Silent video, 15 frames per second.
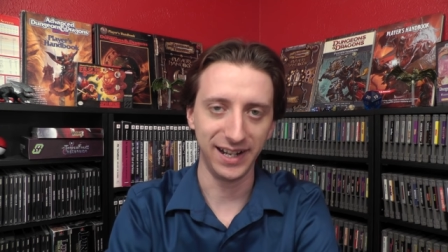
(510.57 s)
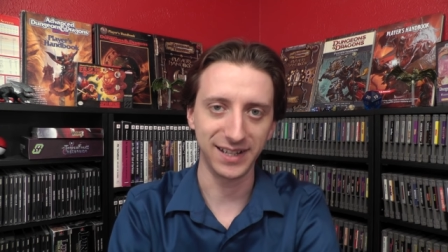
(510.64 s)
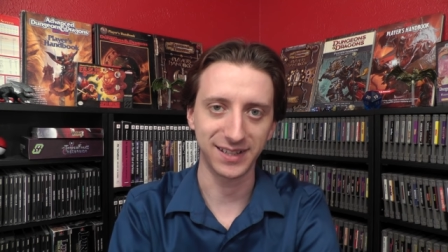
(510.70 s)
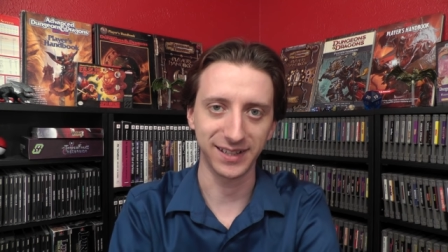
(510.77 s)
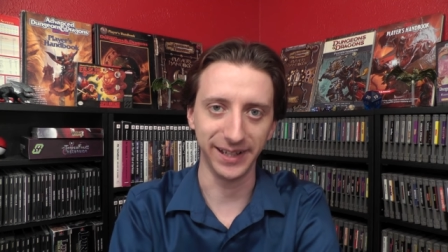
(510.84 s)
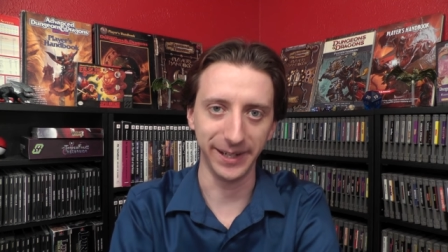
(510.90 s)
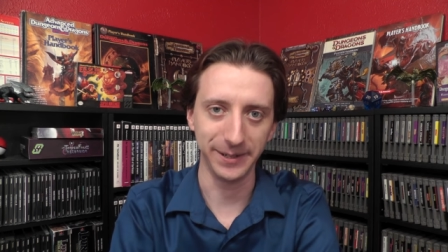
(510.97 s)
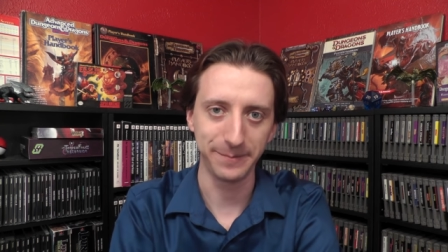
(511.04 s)
I
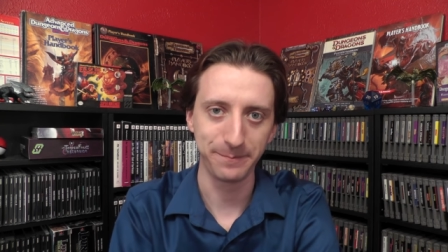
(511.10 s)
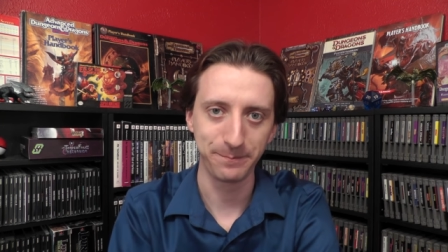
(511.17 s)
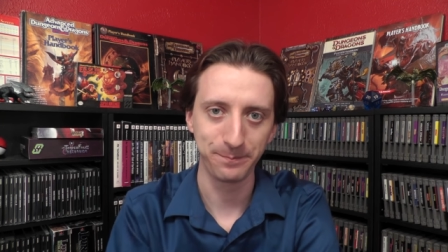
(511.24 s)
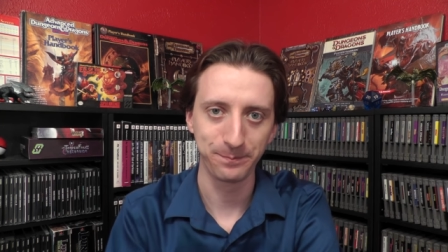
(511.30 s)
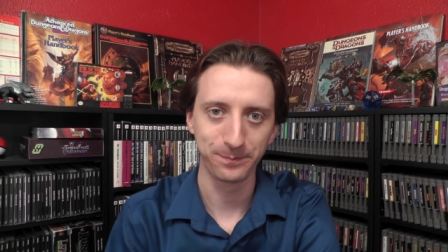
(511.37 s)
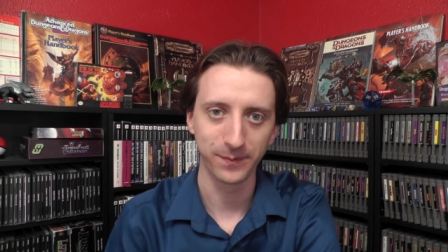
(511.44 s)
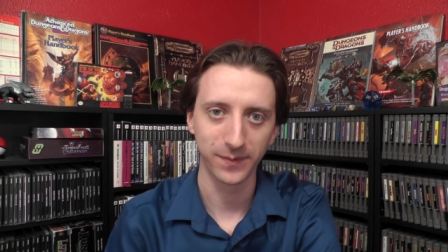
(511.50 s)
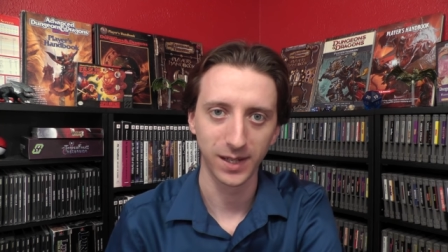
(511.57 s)
say,
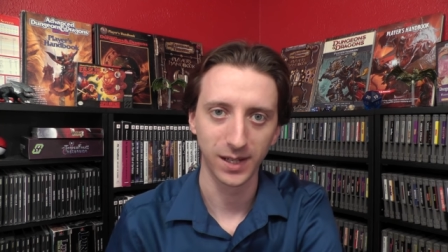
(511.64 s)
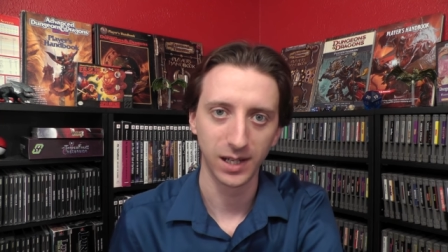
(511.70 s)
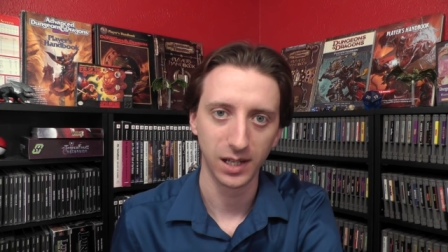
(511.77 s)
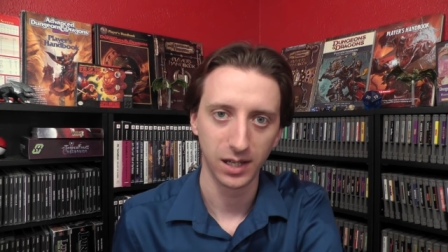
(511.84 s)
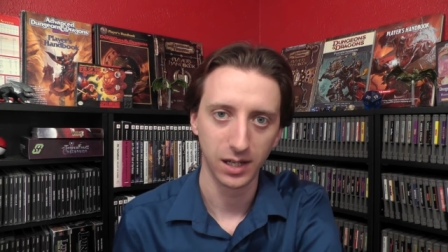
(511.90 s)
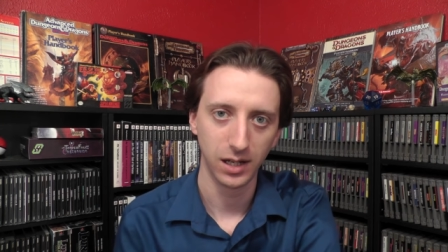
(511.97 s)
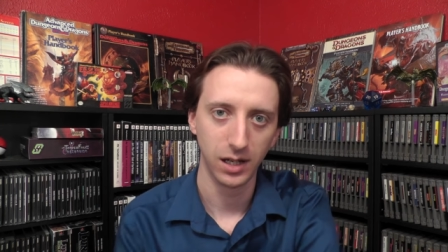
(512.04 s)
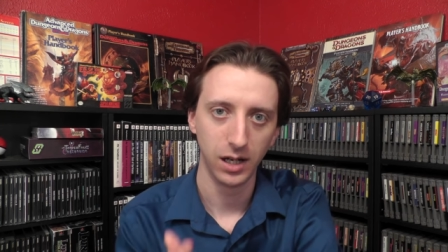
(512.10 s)

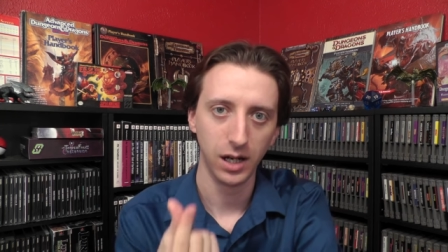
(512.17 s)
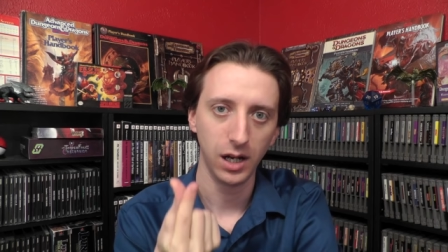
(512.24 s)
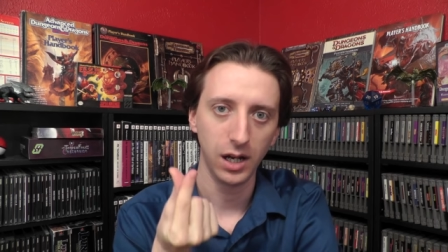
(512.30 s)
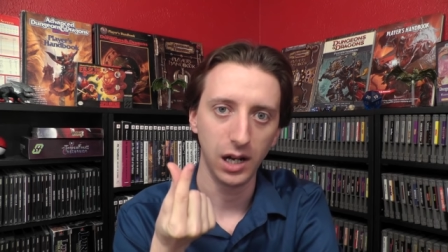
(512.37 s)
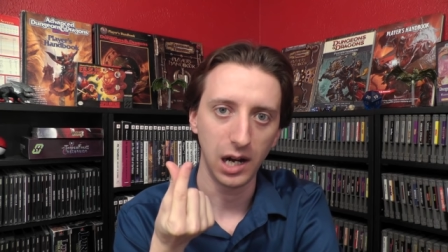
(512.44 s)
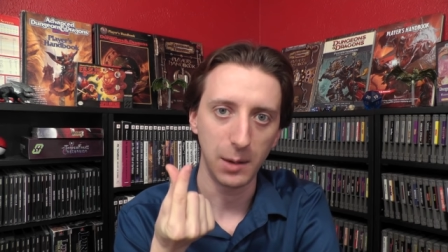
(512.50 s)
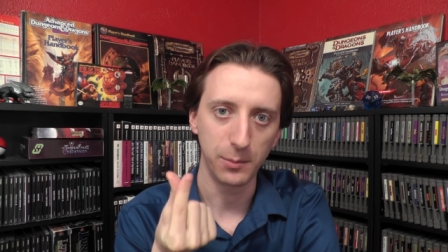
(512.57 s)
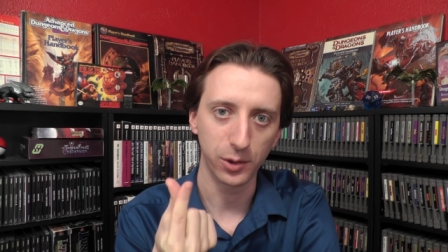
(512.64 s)

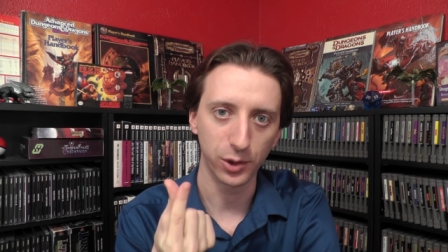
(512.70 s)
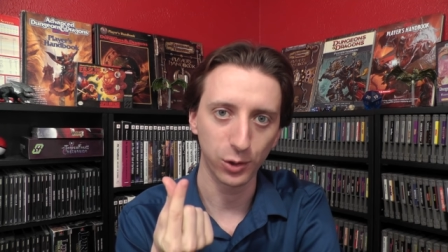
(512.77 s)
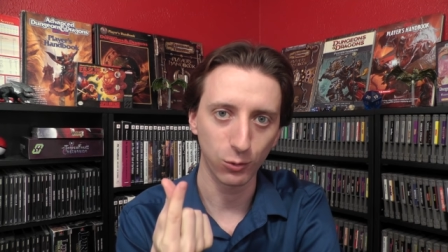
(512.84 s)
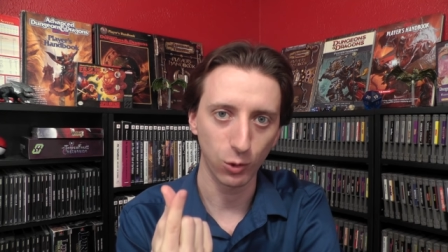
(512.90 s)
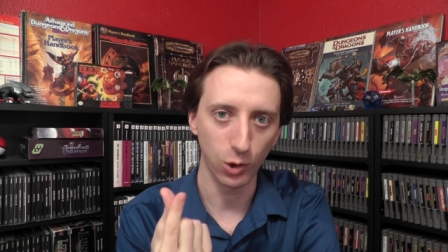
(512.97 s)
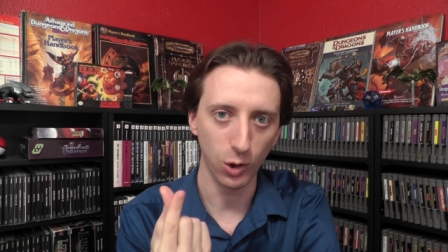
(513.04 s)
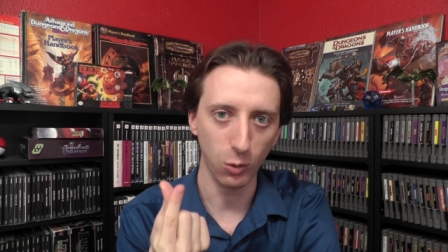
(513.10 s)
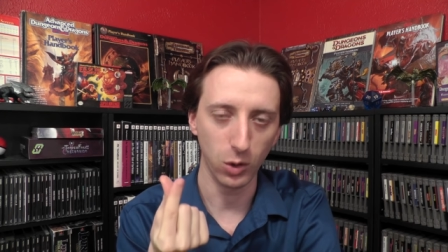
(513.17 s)
I'm gonna
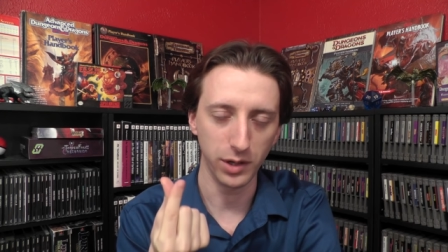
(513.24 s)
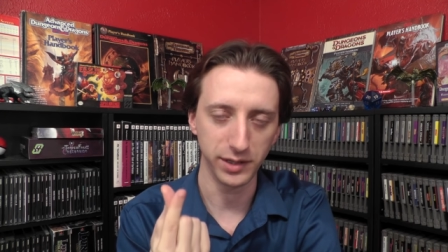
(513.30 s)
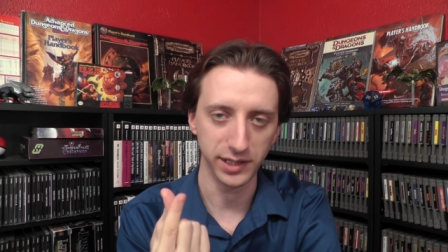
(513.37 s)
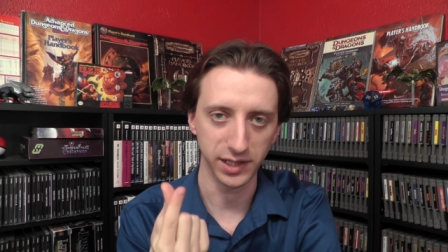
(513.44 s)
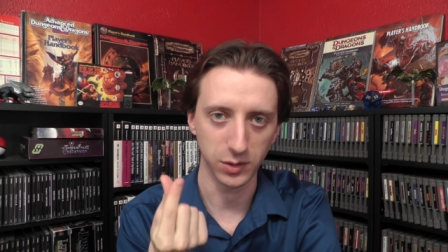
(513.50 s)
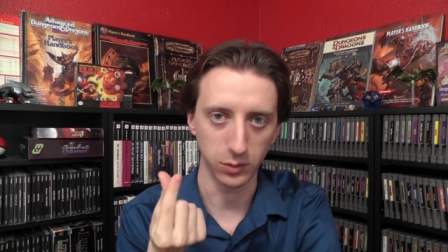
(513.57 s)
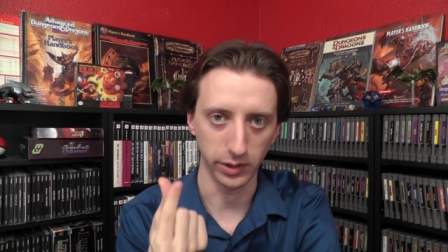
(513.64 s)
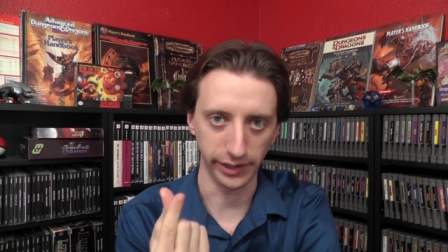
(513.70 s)
roll
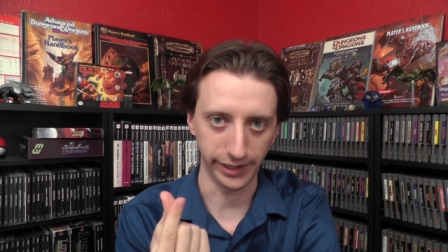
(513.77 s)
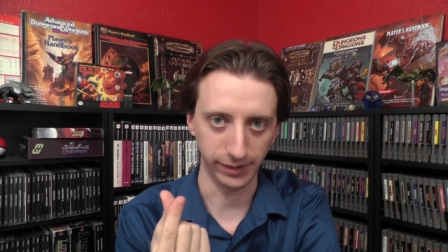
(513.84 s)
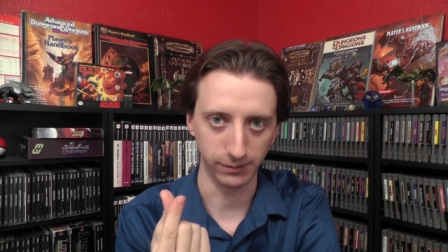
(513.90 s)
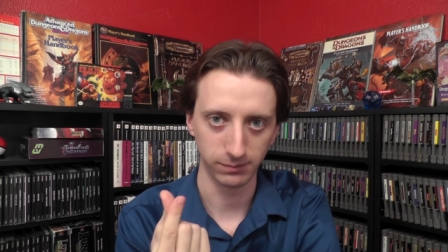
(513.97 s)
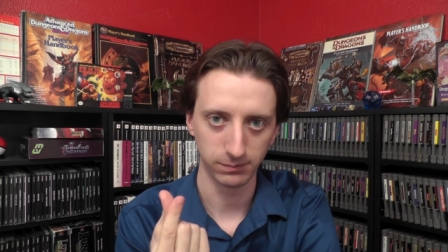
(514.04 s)
1d20.